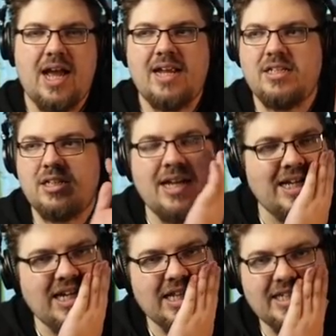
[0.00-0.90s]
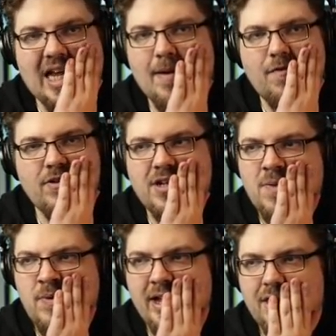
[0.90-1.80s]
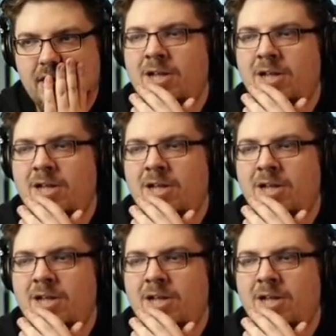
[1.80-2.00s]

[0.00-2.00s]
And let's get this game over and done with.